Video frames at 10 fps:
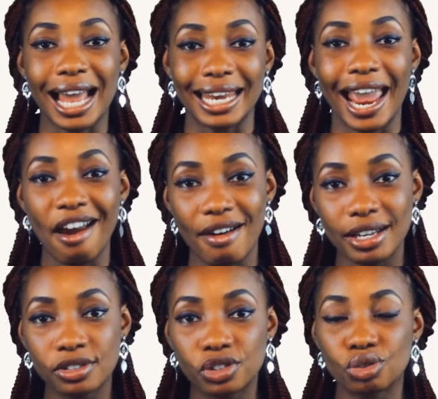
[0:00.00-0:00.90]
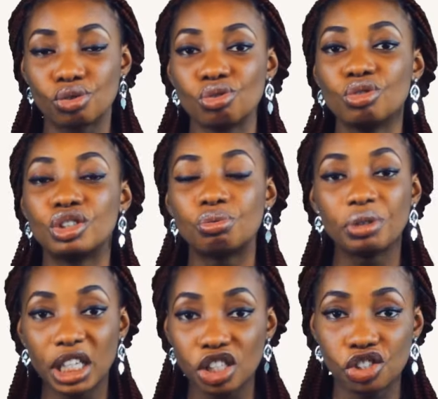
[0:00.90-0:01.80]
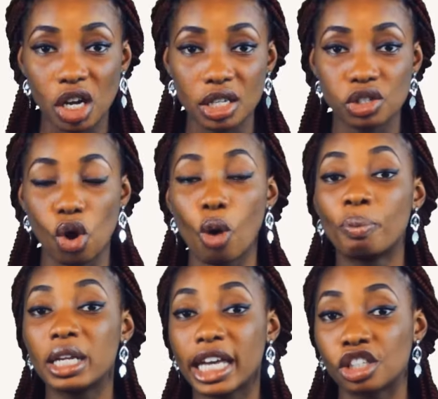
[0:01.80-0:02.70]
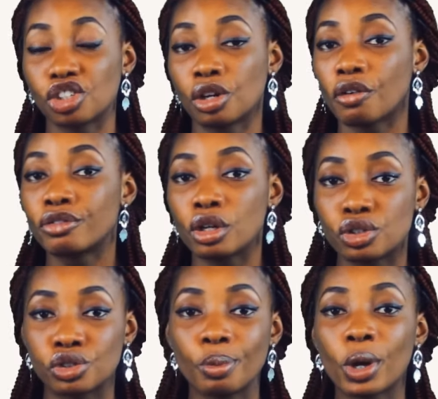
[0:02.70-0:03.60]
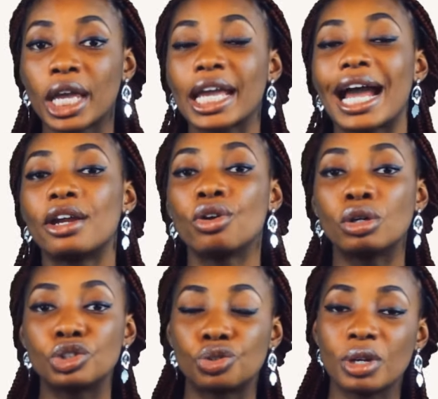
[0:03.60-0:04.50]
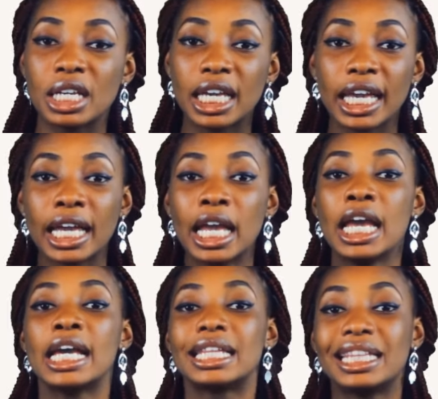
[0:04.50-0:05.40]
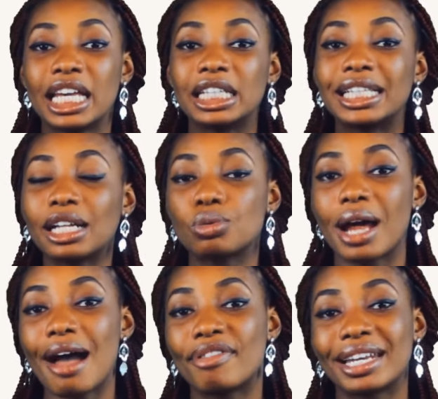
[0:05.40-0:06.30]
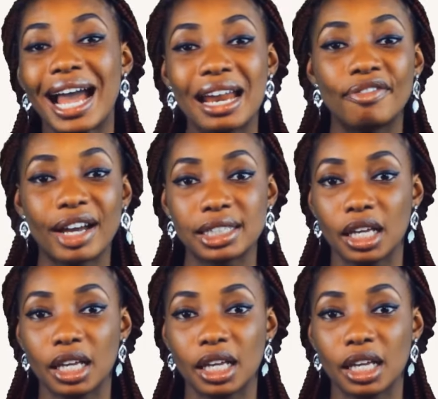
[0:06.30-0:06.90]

adherence to the religious obligation of not smoking and not drinking, that will have an adverse